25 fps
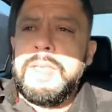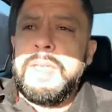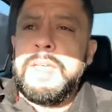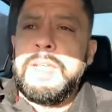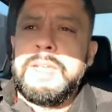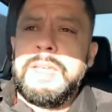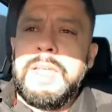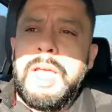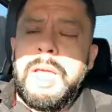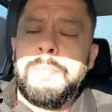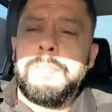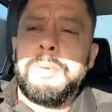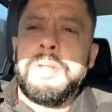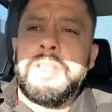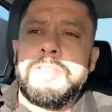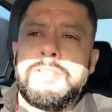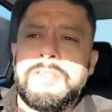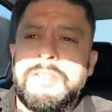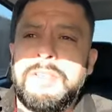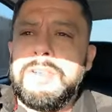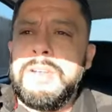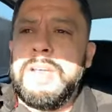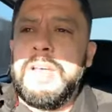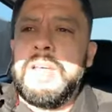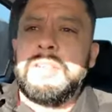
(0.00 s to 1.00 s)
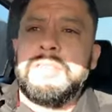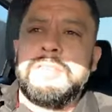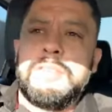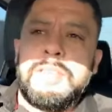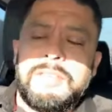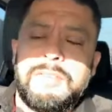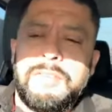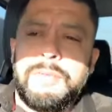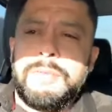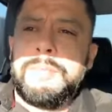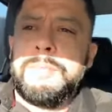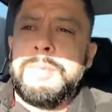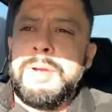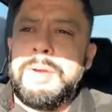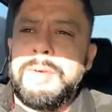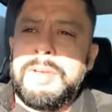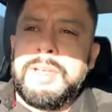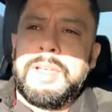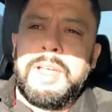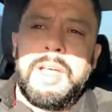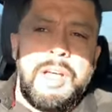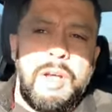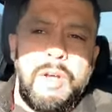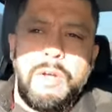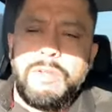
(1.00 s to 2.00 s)
And God bless the United States of
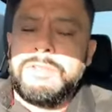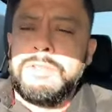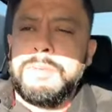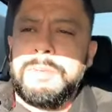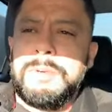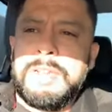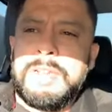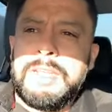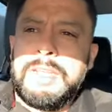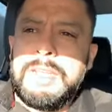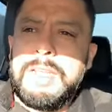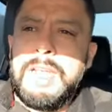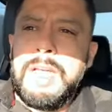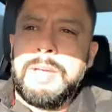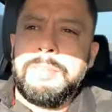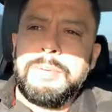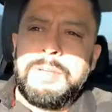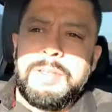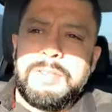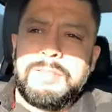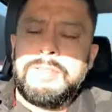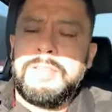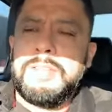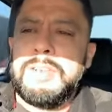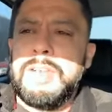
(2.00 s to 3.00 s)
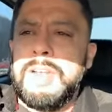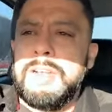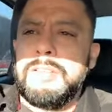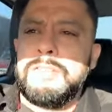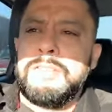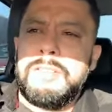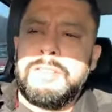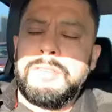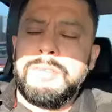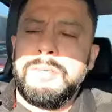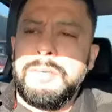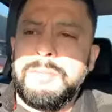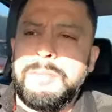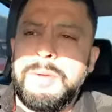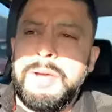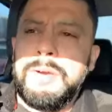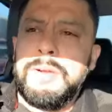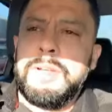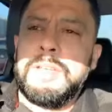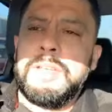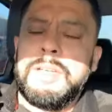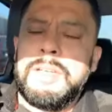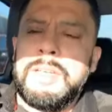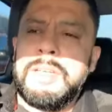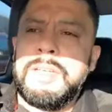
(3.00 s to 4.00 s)
America. Ultimately, God bless the United States of
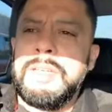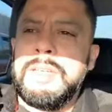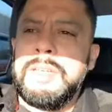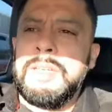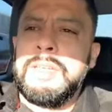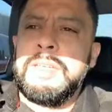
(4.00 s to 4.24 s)
America.